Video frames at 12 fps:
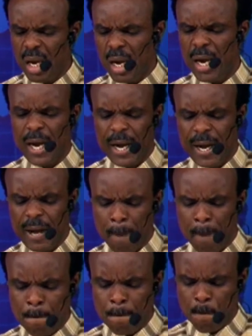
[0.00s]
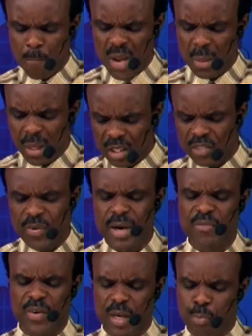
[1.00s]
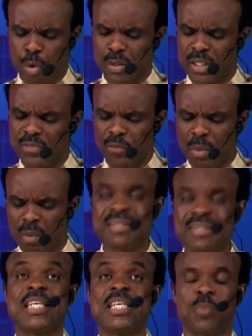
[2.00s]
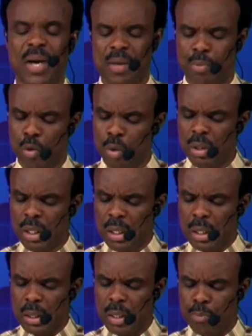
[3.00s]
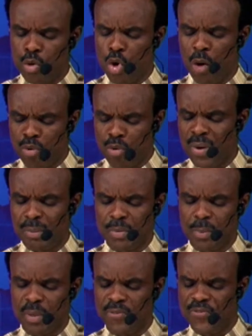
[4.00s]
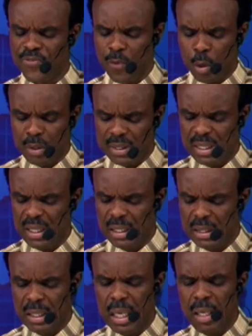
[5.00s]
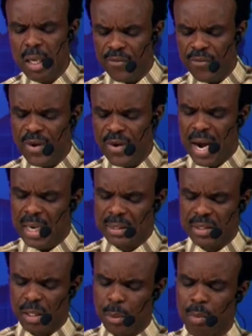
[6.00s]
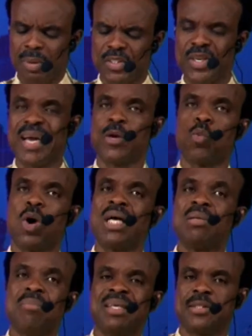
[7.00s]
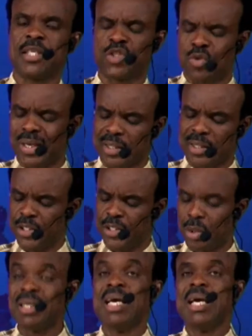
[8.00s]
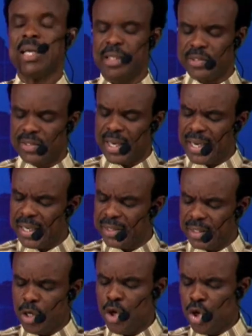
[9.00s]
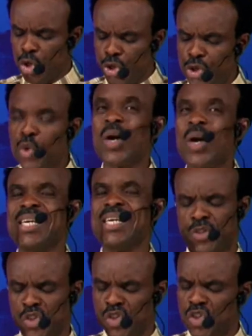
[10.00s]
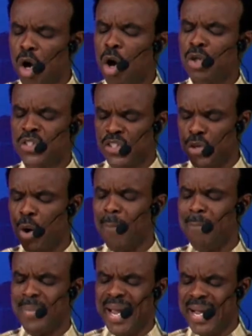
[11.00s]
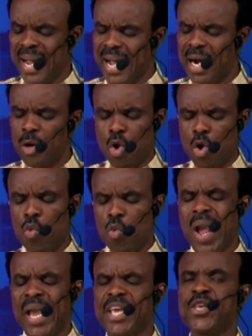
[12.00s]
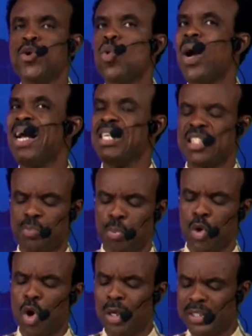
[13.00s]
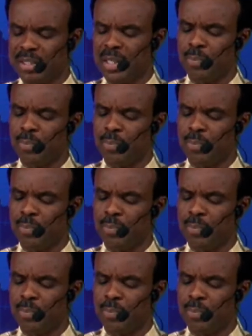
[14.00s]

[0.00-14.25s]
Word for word: Uh, But it's very, very important from the Message Bible, the book of Proverbs chapter fourteen, verse number thirty-one, Message translation. It said, You insult your maker when you exploit the